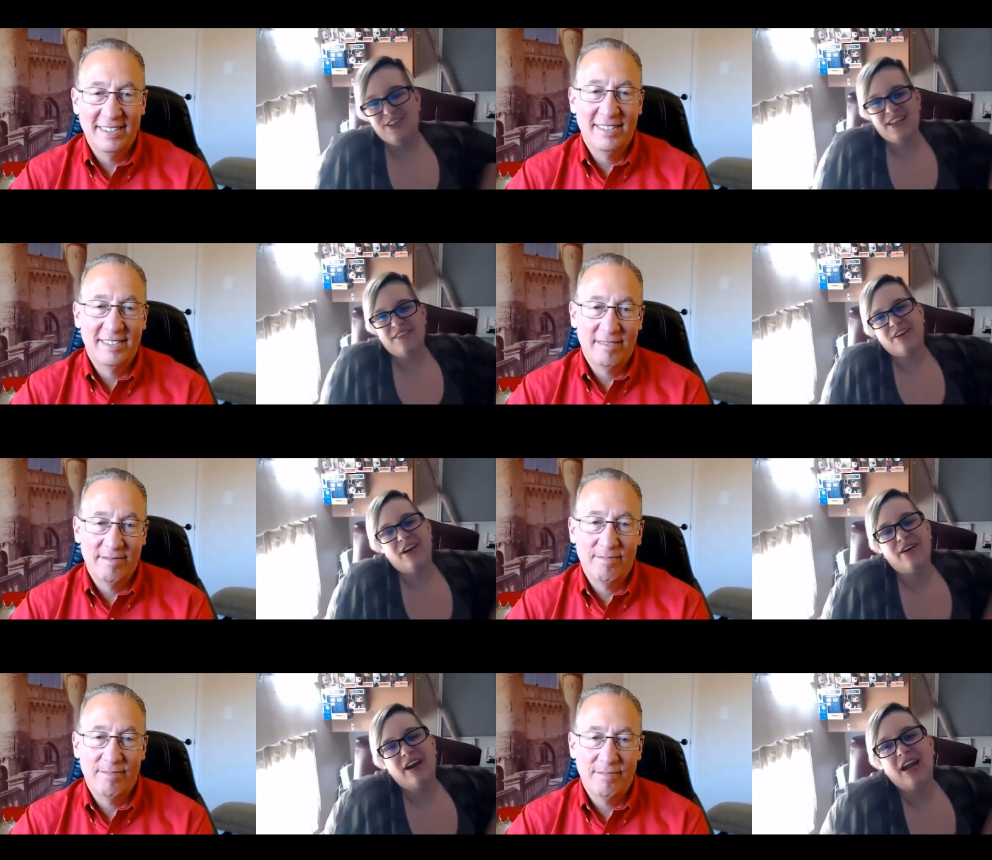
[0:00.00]
Speaker 1: just never
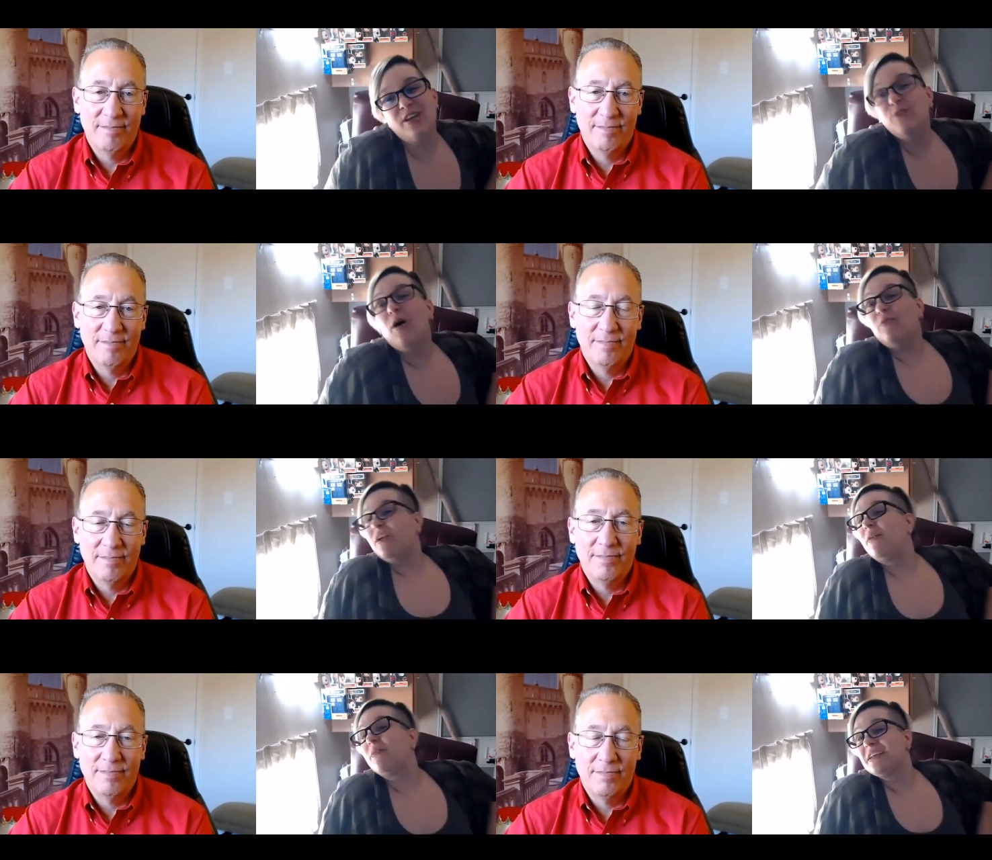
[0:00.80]
know, and you won't
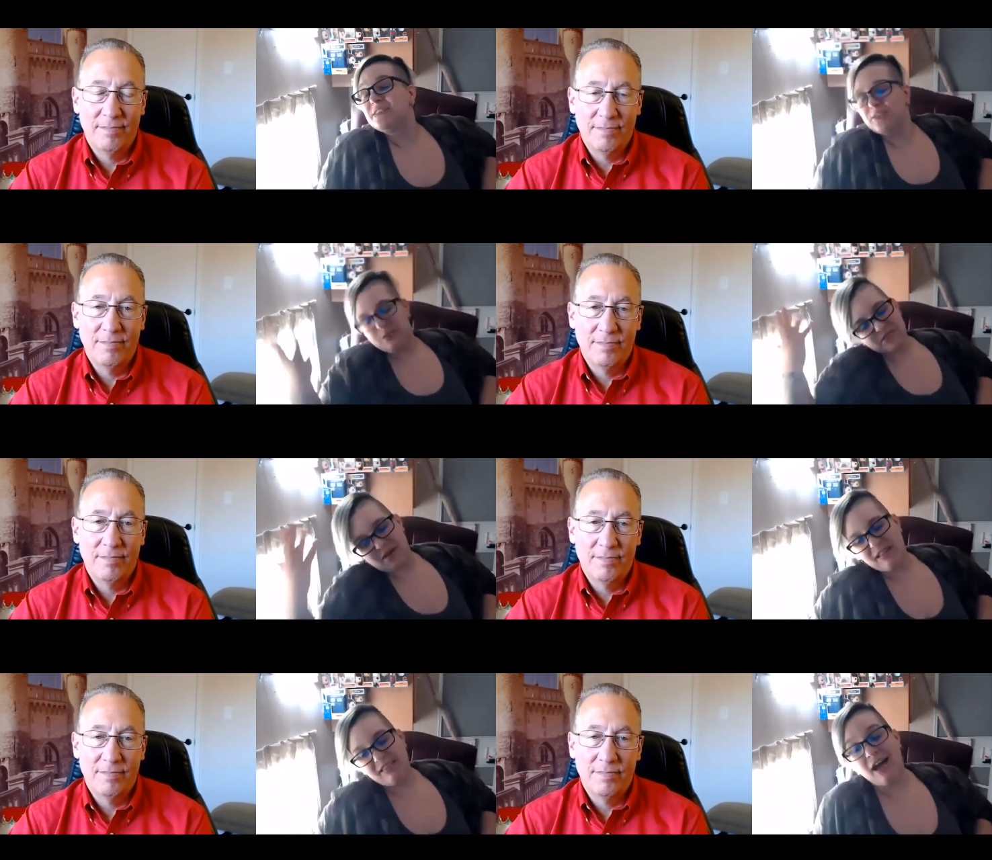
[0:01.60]
know unless you do.
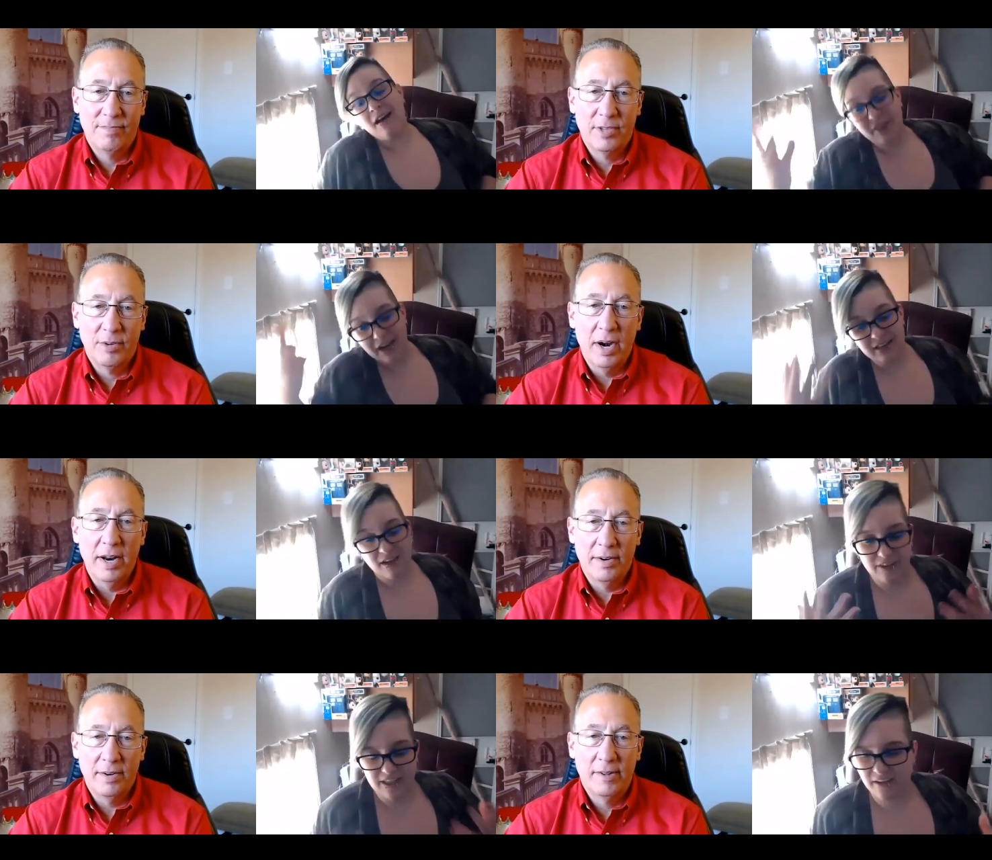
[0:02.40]
So I love
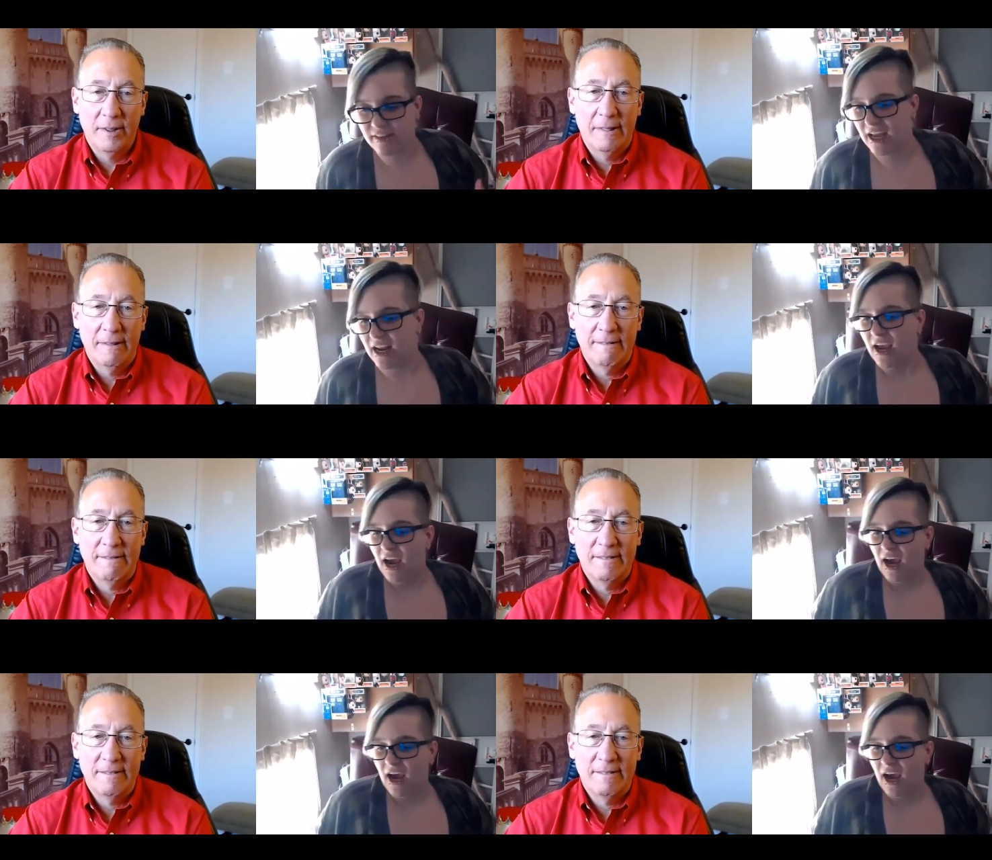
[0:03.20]
that.